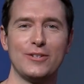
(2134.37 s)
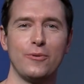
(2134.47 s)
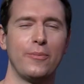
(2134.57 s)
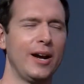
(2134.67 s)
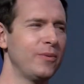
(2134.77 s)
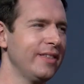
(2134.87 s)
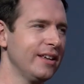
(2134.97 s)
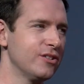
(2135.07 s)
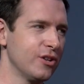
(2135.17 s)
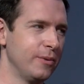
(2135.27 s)
Well, Brad, we thank
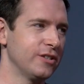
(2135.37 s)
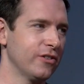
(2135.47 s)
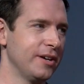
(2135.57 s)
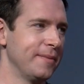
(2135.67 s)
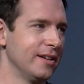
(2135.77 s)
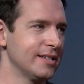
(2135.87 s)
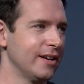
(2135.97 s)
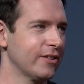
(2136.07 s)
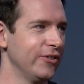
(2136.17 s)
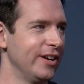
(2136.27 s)
you so much for coming on
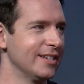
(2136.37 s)
South Carolina